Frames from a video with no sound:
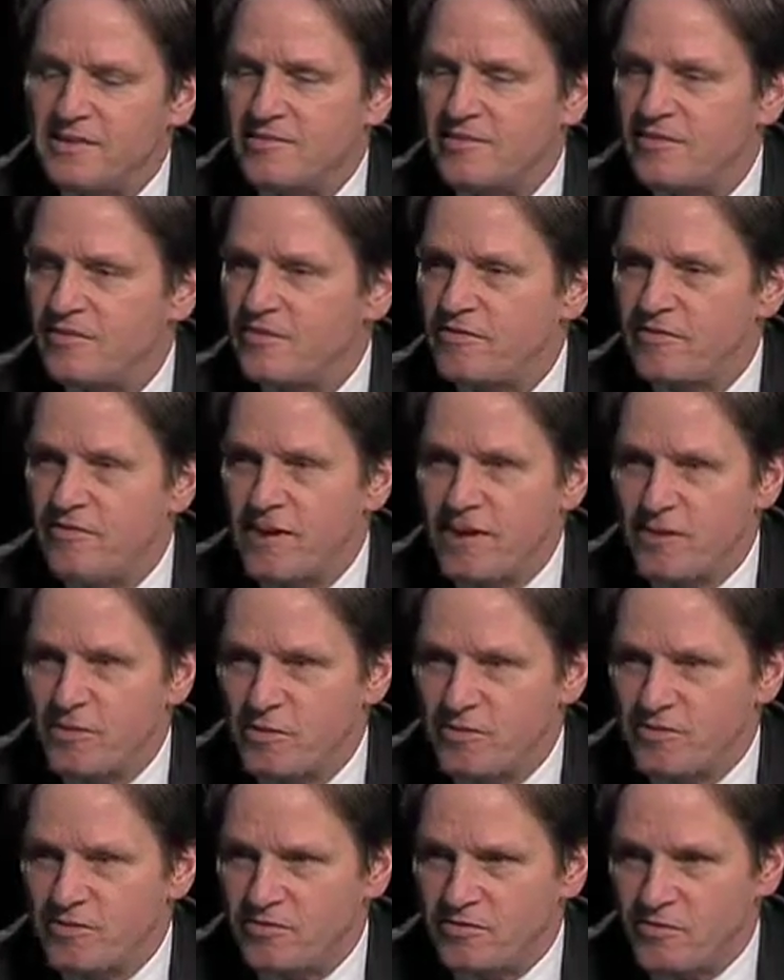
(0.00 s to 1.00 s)
and the
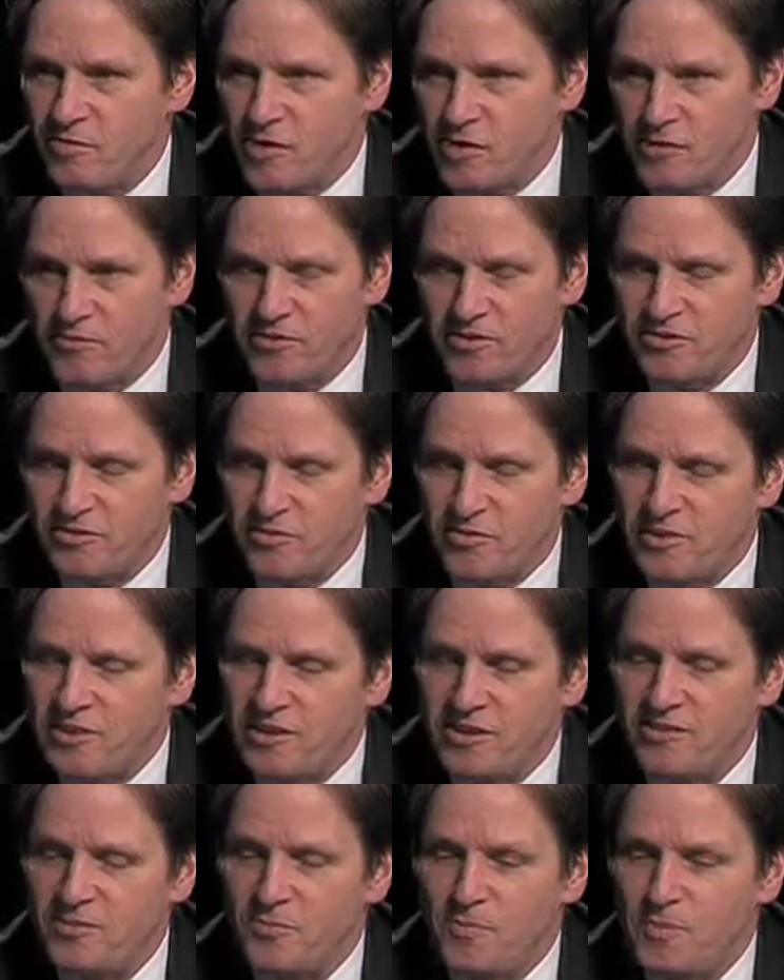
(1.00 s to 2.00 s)
families involved,
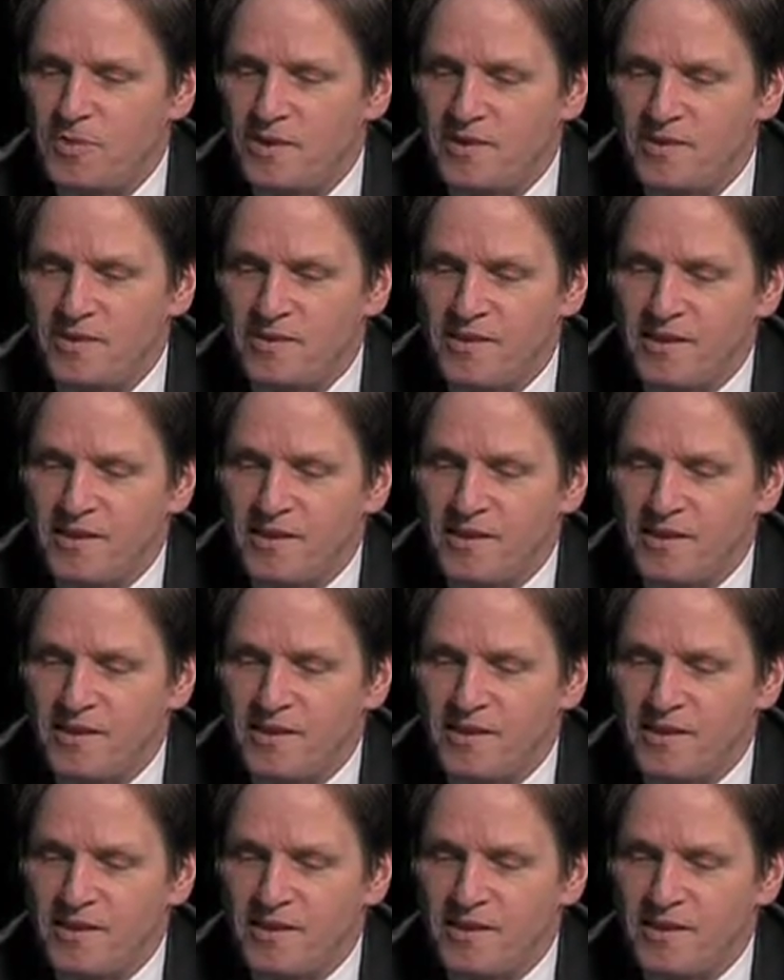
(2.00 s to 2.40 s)
it's been